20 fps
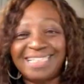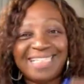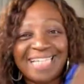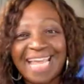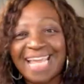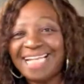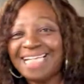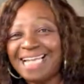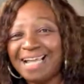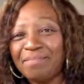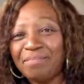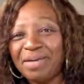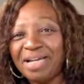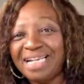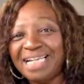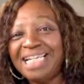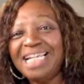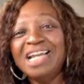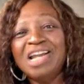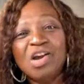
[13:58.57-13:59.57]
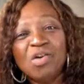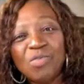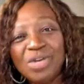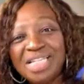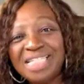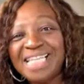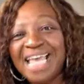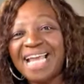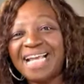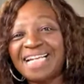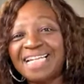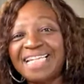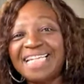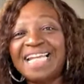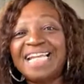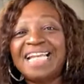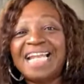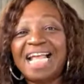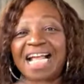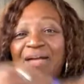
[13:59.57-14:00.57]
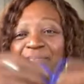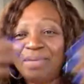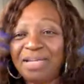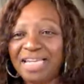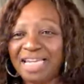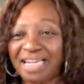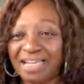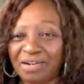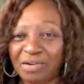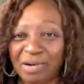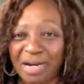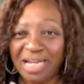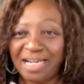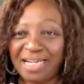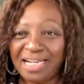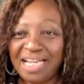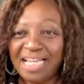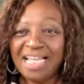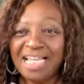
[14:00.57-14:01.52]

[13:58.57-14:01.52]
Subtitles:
Take that money, recycle it, and help again, all right?